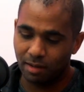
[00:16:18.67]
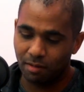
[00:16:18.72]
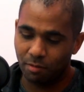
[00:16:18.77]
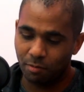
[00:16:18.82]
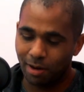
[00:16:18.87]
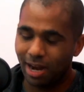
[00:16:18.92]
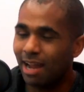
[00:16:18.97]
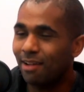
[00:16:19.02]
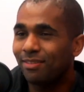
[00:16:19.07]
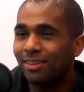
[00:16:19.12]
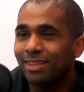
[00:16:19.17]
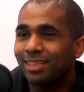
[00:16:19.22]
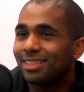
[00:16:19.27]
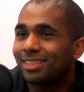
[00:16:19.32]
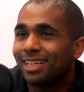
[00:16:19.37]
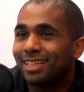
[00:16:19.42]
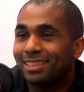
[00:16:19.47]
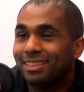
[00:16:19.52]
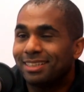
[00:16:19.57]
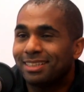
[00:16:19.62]
we're having this
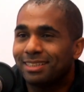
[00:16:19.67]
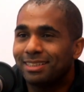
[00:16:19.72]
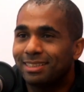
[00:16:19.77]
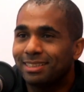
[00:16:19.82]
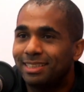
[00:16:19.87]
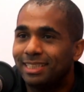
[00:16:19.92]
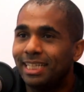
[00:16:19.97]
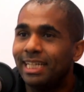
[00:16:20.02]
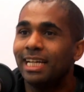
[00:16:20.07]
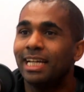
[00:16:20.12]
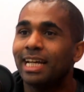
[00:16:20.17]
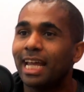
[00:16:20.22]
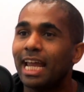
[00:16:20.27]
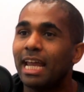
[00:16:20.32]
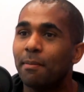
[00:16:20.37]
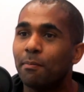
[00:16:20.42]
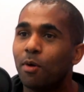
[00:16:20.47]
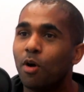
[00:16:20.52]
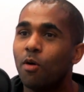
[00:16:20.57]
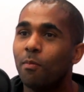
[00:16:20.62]
like
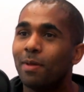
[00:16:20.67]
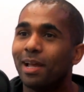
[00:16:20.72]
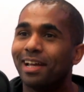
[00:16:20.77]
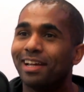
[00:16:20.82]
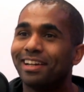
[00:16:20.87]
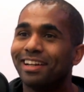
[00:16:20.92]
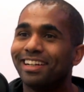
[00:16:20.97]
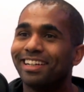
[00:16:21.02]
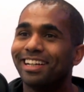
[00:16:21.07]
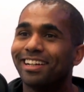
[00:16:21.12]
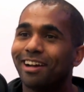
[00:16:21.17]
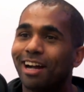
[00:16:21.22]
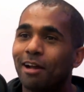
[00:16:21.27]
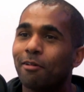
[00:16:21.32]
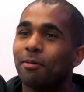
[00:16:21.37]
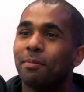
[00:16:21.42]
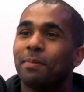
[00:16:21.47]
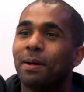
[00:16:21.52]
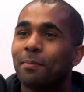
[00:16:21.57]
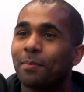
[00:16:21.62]
DNA moment. You know, I
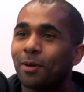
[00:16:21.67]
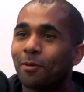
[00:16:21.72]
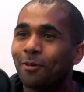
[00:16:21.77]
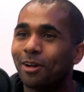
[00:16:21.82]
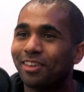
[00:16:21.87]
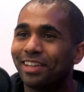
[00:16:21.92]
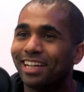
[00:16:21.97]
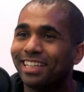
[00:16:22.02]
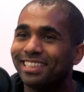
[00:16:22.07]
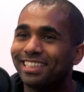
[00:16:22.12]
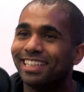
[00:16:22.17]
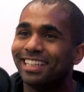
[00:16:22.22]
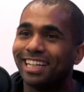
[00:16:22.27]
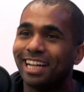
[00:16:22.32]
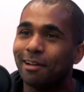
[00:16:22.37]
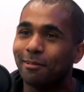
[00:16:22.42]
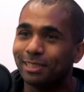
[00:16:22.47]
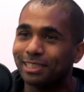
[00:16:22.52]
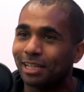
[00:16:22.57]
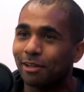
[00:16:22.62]
remember when like
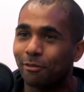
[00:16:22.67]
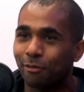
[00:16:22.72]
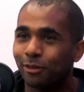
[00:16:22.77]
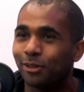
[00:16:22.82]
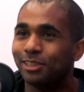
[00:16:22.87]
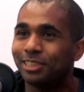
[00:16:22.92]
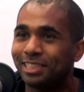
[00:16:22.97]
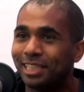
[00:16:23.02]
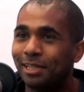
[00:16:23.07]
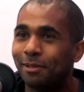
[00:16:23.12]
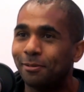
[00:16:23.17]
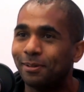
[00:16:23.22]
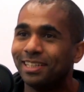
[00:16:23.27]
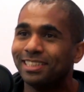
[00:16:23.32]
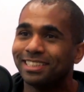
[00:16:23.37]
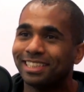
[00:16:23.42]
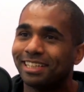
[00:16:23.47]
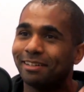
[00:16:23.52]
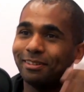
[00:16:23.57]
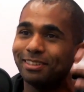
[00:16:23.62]
DNA was like first
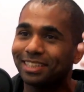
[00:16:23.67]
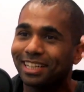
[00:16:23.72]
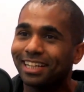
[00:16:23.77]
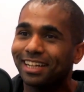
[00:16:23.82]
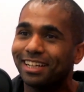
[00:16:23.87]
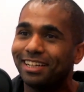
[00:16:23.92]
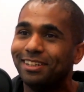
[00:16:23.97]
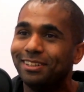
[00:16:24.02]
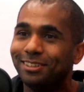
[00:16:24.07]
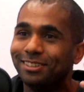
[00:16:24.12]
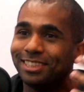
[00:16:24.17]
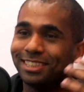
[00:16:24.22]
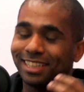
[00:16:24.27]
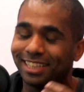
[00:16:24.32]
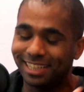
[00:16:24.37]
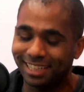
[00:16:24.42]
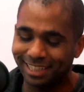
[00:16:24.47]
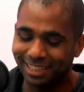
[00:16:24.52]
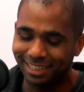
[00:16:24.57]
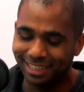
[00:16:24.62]
sequenced and it was like a huge
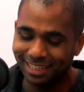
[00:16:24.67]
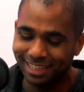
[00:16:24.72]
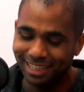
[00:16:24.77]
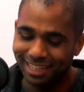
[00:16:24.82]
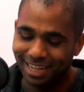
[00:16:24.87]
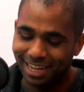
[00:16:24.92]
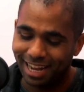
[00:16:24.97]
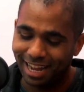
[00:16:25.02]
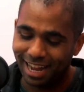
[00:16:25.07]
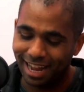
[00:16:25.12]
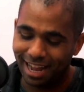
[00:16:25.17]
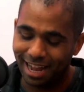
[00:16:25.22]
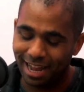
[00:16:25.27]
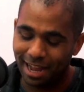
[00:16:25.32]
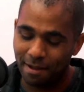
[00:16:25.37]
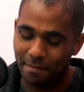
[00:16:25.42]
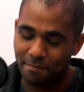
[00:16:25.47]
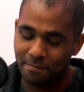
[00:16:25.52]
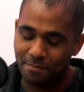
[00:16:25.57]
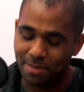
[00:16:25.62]
thing,
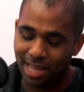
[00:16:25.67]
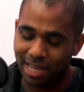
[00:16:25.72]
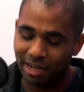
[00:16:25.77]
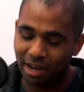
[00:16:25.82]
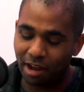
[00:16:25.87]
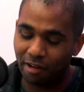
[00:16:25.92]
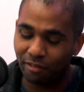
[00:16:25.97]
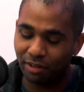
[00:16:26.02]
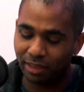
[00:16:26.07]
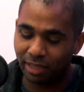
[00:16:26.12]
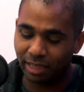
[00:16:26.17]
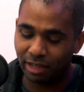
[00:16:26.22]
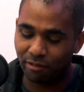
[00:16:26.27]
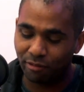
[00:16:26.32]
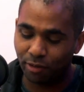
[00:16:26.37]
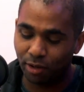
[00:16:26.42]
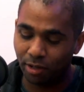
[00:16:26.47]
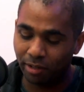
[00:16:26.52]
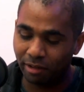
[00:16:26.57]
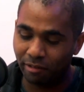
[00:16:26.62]
and everything that
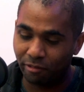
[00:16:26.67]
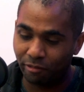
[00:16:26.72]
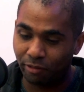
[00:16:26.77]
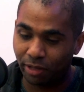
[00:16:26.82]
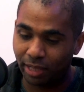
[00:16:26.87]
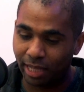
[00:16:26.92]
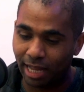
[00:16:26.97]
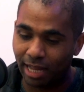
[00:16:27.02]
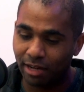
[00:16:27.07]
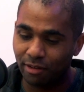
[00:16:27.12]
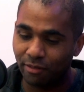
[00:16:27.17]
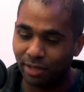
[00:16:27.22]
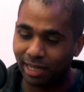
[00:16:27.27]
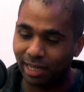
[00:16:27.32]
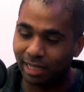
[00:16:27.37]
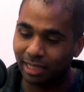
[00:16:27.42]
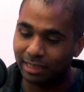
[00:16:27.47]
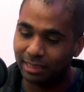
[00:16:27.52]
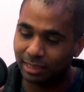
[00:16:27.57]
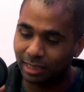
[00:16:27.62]
fell out of it.
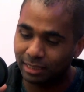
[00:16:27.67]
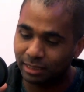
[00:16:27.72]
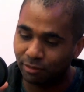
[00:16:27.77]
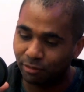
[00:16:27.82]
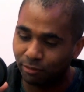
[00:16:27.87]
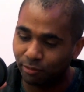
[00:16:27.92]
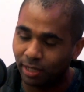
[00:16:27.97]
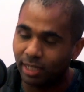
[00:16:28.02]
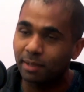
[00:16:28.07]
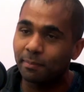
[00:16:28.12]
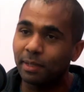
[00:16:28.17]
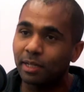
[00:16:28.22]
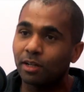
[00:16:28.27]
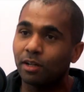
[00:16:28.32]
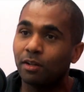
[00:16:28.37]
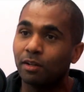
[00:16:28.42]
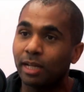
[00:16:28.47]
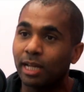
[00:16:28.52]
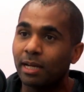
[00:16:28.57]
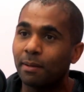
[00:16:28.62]
And it's such a
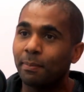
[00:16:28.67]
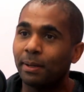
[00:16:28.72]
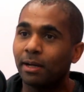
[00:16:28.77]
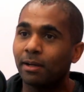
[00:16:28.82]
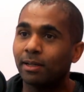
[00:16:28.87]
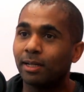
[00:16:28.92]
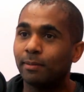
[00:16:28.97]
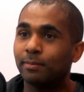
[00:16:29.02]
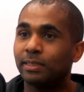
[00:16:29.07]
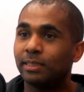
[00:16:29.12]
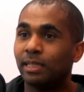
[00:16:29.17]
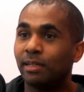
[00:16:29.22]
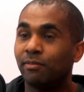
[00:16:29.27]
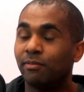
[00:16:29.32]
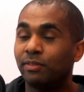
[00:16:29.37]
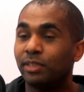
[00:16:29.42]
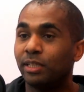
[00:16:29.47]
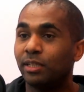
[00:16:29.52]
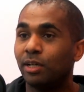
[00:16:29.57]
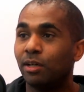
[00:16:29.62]
fundamental kind of paradigm
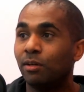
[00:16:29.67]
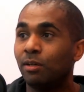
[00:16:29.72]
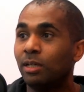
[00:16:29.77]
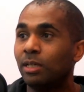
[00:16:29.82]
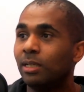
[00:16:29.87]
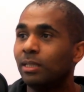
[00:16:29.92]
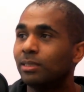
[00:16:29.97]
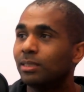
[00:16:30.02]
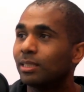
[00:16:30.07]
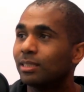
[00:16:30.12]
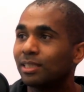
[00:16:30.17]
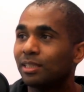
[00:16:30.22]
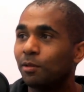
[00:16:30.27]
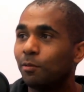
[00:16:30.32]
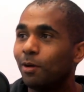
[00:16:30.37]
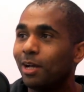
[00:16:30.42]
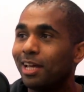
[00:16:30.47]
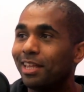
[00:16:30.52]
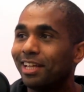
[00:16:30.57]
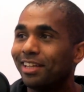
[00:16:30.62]
shift, you know, just in the
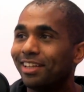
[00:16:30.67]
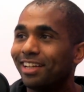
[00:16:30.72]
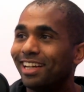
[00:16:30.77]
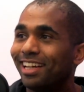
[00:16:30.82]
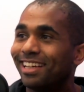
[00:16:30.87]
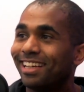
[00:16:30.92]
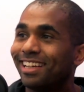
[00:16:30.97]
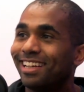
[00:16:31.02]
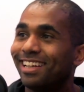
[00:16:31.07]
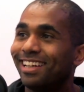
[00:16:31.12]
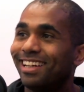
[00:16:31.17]
way that like